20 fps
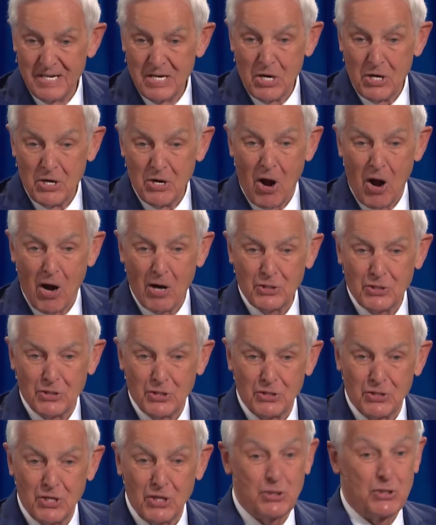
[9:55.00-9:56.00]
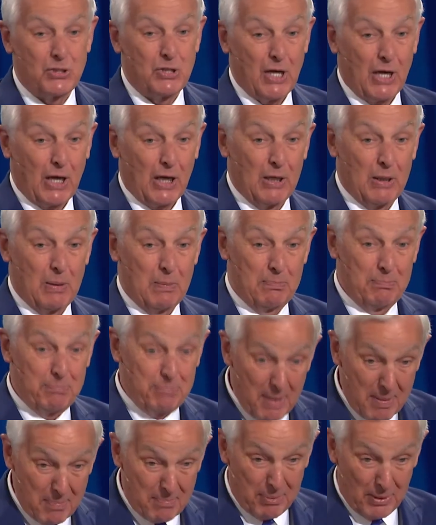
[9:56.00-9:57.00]
narcissistic
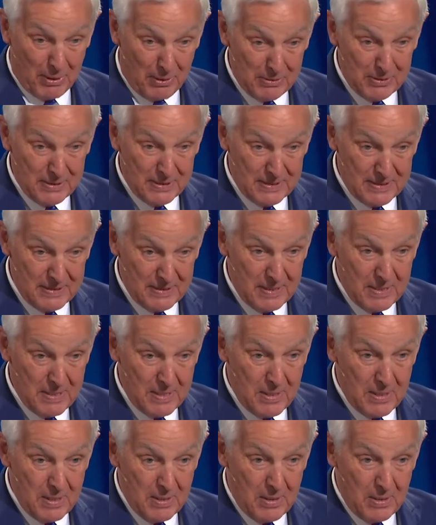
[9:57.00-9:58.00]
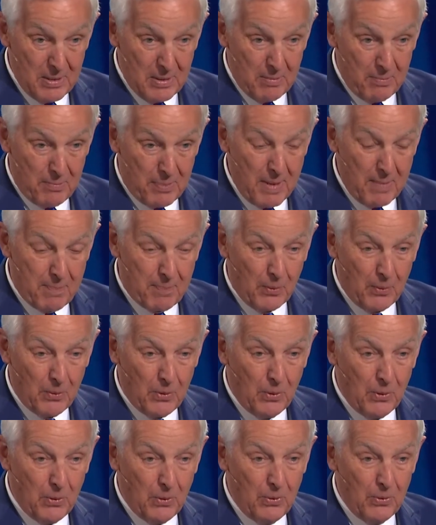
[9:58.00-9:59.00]
people, people
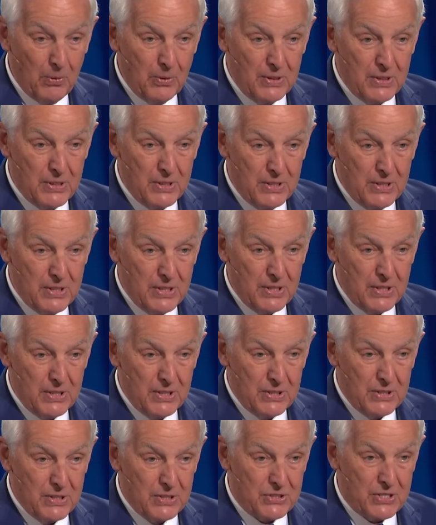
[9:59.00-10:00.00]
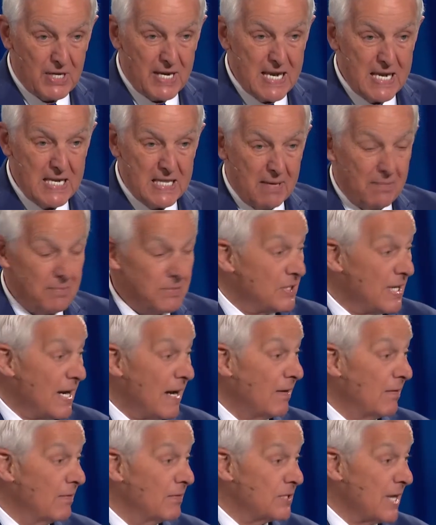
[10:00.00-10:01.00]
who see
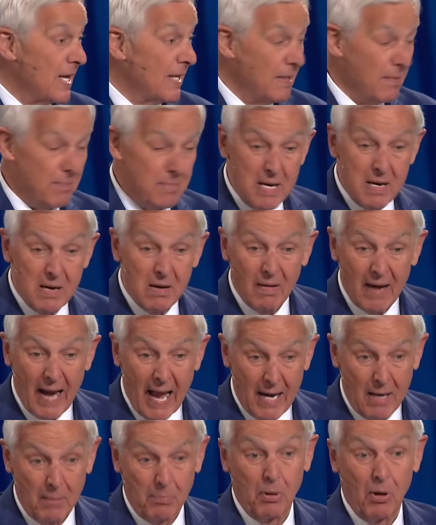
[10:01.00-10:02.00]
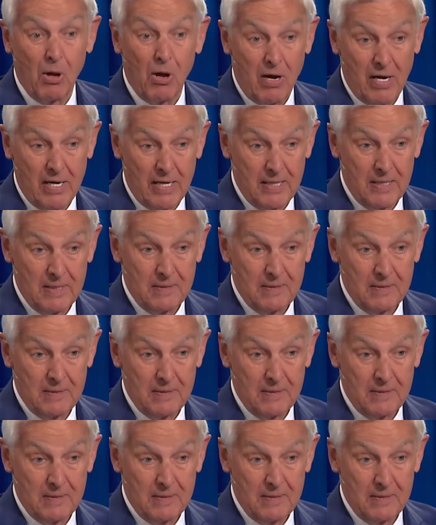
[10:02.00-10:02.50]
themselves in the mirror and applaud.